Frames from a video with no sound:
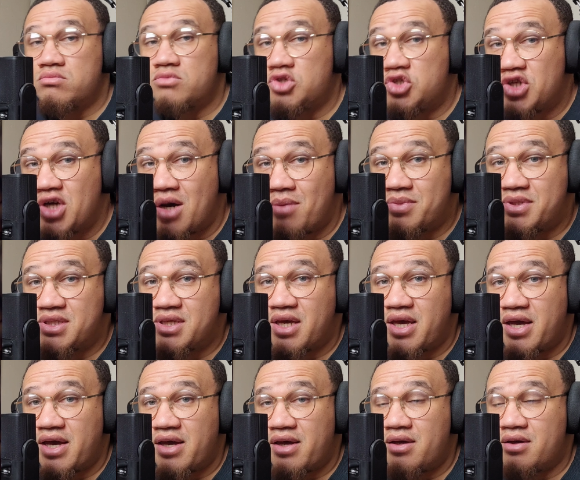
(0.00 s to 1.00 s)
jump
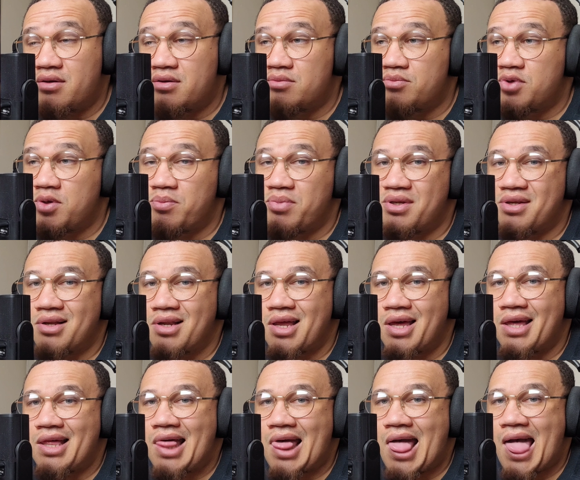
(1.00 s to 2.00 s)
scare, people are
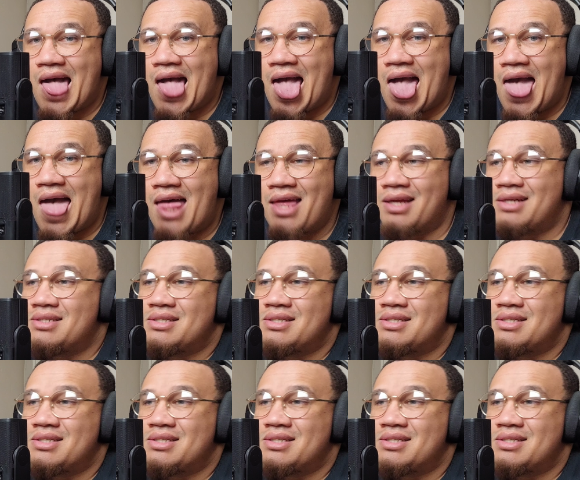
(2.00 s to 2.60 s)
like, ah,